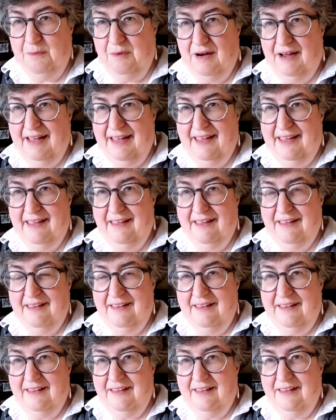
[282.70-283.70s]
way
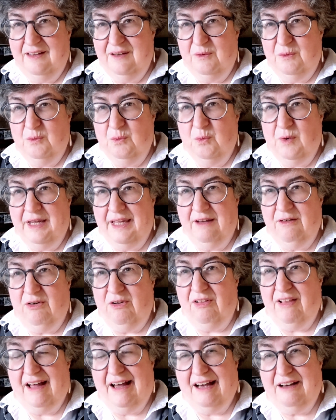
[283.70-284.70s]
we
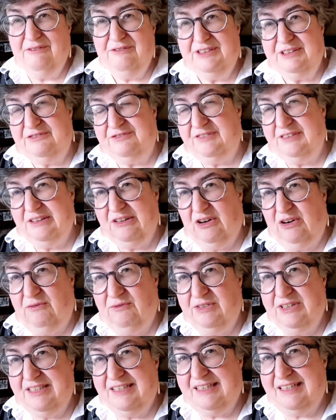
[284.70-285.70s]
all have different
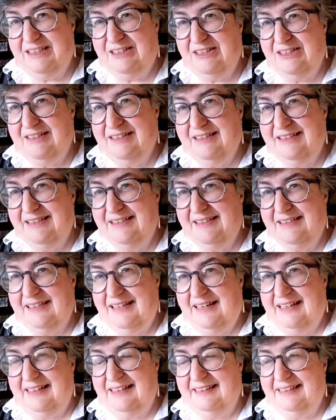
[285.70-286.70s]
conversations,
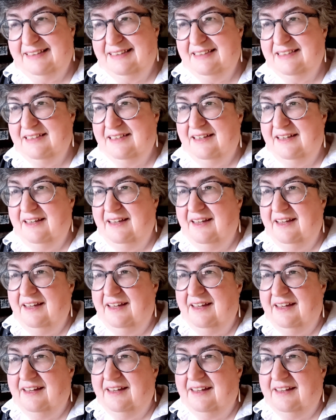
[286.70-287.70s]
and
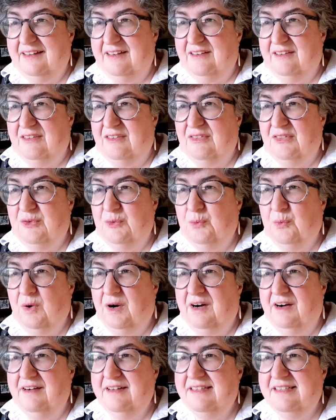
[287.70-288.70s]
the
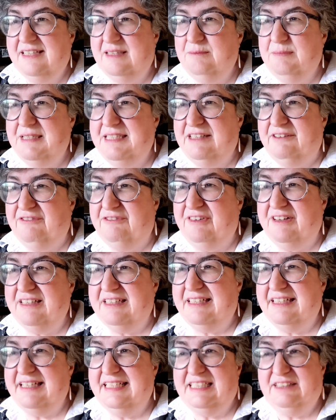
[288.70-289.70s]
words can be
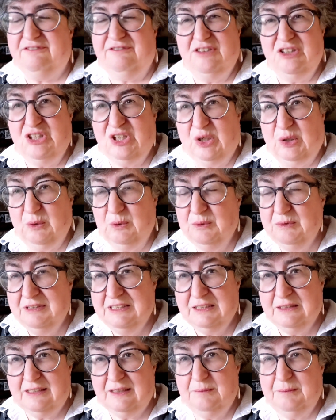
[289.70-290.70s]
different and in different
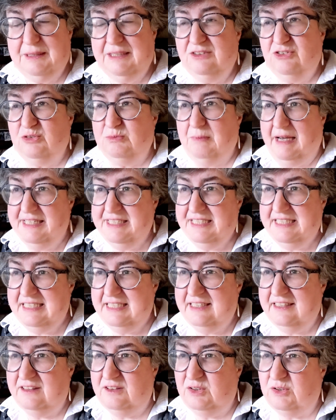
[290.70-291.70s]
tones. It could be
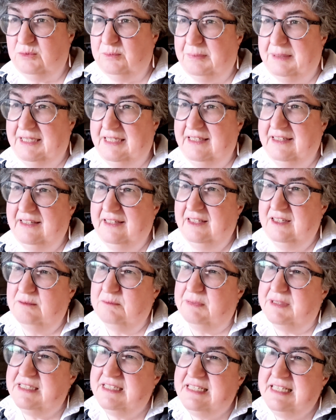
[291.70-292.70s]
dramatic, it could be
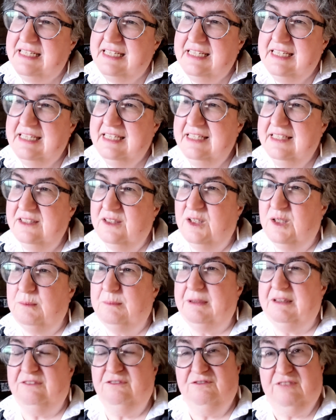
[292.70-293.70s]
mundane, it could
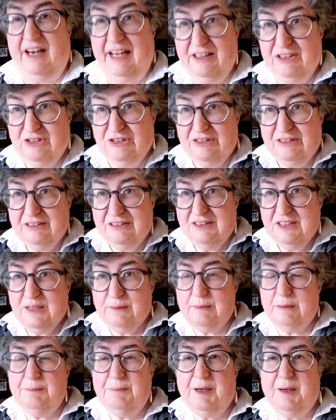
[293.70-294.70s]
be factual, it could
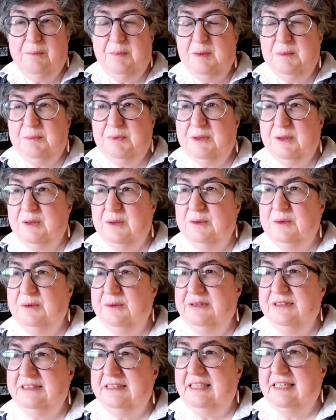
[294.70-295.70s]
be purple
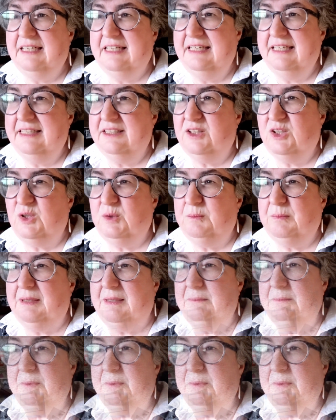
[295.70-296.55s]
prose, it could be